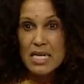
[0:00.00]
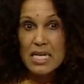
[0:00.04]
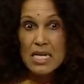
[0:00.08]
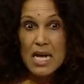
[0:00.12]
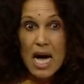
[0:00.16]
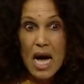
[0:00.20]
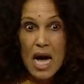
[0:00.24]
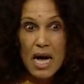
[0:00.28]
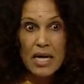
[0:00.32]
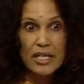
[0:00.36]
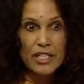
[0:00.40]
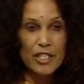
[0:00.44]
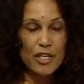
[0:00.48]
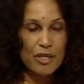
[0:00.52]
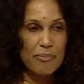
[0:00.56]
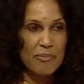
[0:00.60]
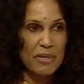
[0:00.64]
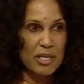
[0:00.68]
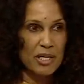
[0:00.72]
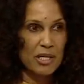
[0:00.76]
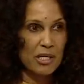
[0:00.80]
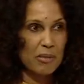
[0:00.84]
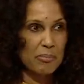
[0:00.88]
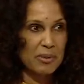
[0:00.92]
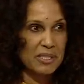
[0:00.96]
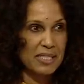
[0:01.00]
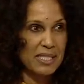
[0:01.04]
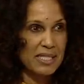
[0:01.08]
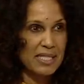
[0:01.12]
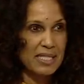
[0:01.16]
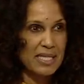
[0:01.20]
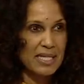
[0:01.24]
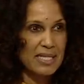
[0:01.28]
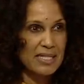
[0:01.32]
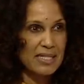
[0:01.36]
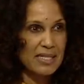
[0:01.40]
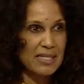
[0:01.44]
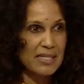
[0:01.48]
non-communicable
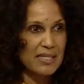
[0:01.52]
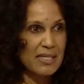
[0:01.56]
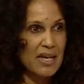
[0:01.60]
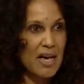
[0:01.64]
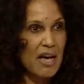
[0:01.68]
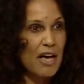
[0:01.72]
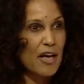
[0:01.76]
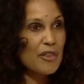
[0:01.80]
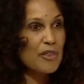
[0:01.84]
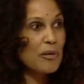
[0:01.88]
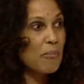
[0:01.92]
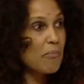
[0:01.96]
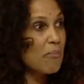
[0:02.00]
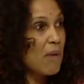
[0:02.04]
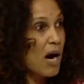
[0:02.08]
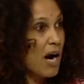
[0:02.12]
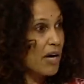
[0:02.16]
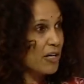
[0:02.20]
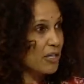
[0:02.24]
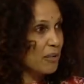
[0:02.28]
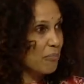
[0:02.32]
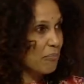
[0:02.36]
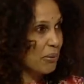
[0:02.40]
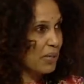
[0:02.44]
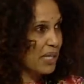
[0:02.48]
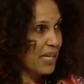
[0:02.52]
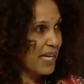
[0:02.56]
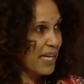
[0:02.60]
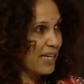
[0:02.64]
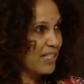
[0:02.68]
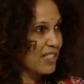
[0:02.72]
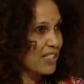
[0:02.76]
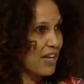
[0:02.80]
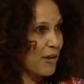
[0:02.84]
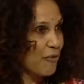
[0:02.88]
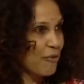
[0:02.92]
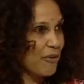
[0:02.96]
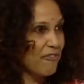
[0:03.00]
diseases, the modern
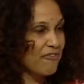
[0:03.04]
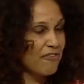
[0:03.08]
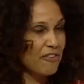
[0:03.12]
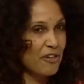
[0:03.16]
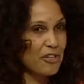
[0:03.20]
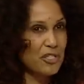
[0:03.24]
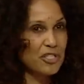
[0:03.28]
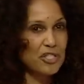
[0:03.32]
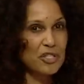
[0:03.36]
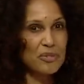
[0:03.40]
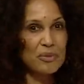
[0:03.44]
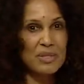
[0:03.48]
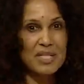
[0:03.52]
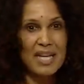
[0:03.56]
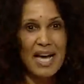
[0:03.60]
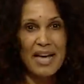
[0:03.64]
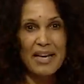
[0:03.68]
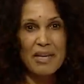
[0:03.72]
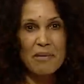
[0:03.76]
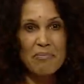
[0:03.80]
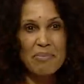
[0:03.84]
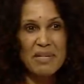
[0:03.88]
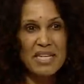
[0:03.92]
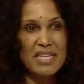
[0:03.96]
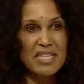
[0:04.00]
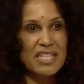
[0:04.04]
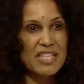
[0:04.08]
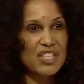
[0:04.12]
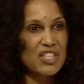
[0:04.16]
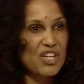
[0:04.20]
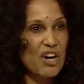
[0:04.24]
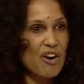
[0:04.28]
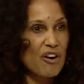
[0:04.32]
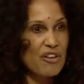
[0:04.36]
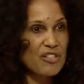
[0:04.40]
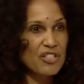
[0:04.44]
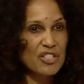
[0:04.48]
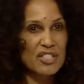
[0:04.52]
plagues I referred to: diabetes,
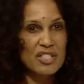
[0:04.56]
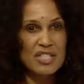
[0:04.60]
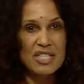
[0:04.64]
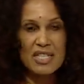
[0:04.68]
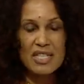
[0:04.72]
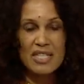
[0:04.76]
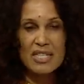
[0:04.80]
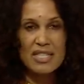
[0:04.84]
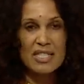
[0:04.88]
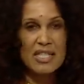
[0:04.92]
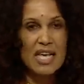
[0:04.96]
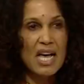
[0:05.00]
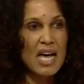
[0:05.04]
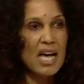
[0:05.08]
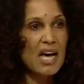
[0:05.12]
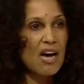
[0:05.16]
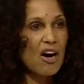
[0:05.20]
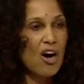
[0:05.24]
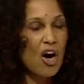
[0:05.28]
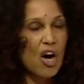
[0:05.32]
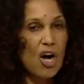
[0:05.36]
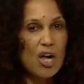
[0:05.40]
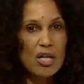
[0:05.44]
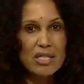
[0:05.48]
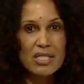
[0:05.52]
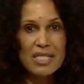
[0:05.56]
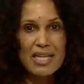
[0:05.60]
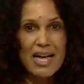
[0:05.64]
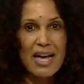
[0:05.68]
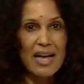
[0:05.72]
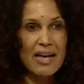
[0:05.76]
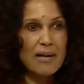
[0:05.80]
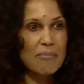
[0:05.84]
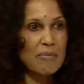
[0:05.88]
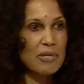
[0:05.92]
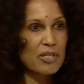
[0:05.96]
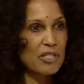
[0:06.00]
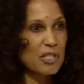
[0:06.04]
heart disease,
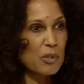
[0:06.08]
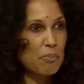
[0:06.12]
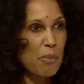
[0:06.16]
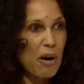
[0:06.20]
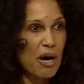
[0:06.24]
Alzheimer's,